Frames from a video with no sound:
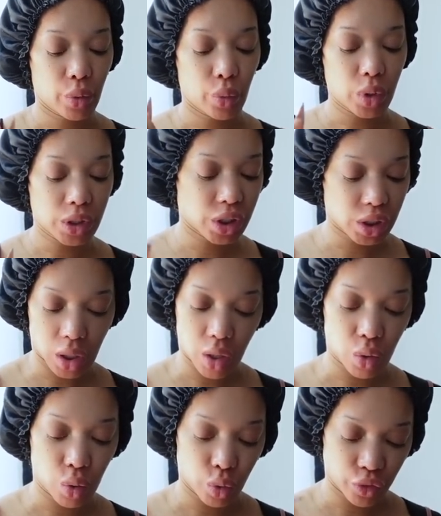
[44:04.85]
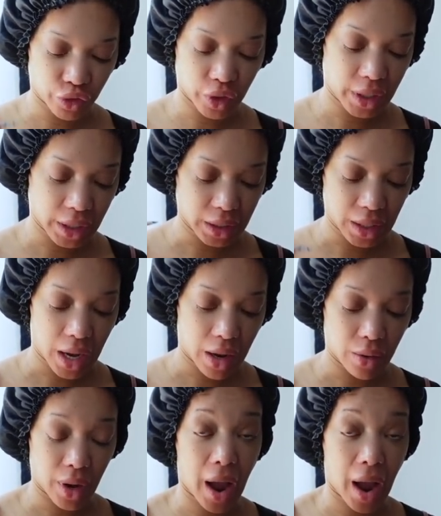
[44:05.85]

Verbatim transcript: was so freaking long.